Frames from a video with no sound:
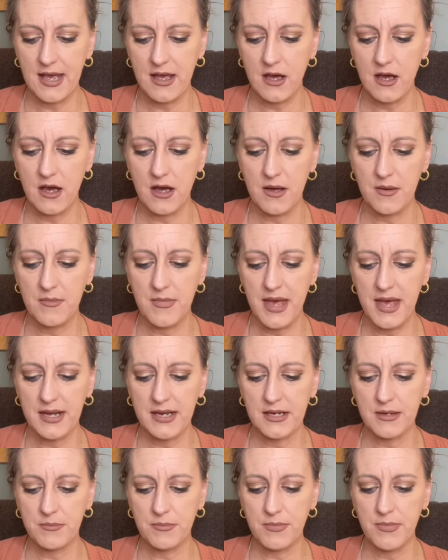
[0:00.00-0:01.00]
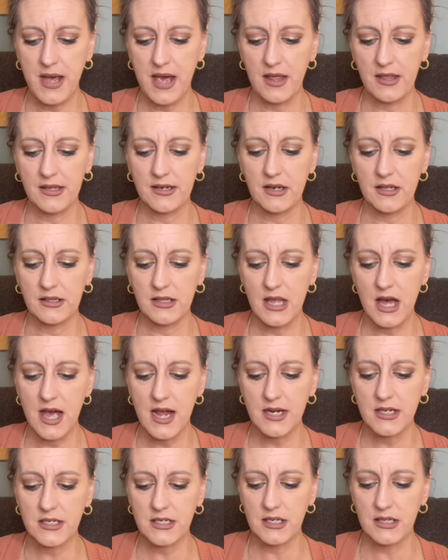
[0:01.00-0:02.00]
edit palette
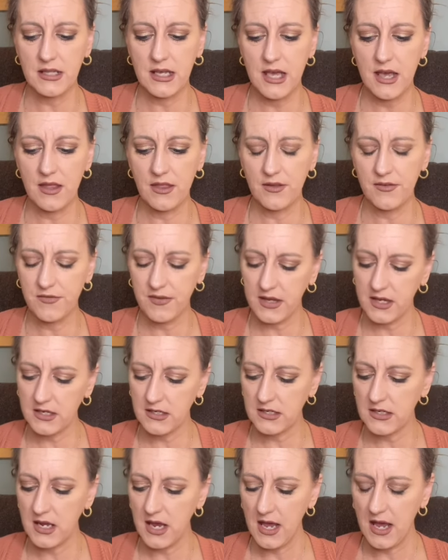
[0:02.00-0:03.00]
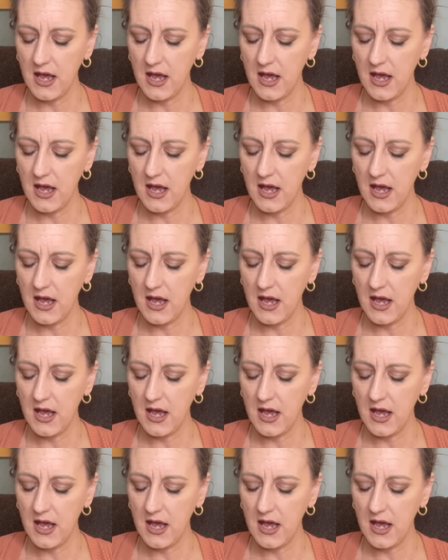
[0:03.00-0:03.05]
unlocked in the elephant.